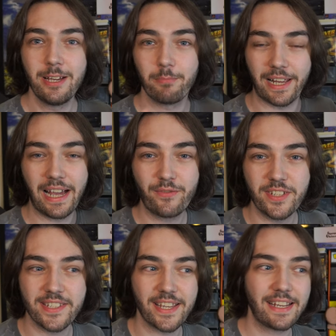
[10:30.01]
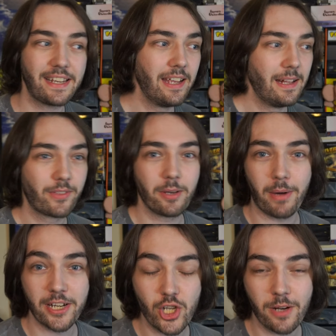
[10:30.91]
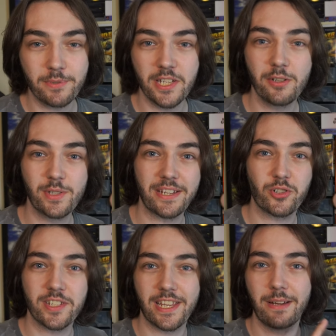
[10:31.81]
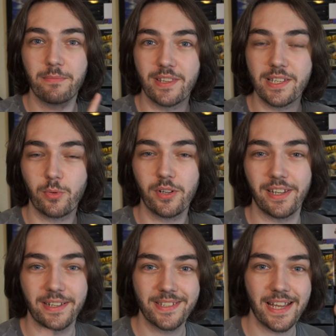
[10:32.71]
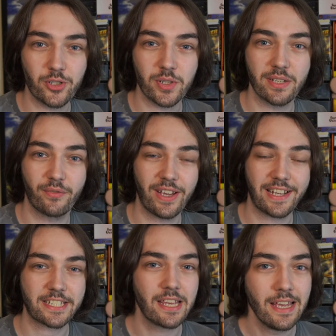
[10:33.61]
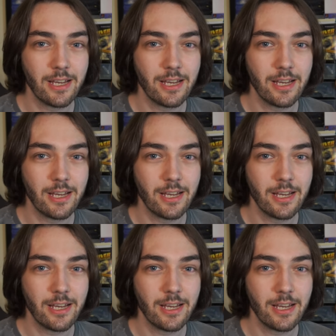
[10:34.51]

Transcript: but I have to say that my top 2 Tetris games, this one and Tetris Effect,